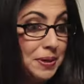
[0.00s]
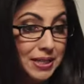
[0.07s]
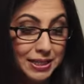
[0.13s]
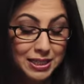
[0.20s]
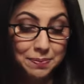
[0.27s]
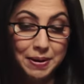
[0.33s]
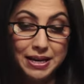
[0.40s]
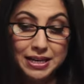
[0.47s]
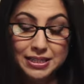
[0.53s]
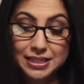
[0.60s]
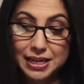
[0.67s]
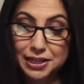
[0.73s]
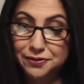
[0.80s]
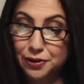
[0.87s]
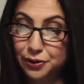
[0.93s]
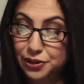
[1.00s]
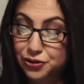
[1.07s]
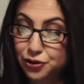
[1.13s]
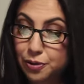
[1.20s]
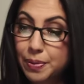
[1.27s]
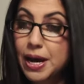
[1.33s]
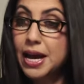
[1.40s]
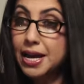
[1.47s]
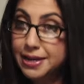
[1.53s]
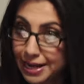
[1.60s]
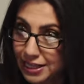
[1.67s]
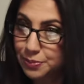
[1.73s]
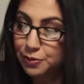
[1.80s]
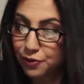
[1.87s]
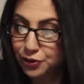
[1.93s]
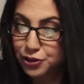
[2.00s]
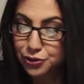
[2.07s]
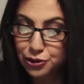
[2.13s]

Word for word: participate in today's focus group. Let's move on to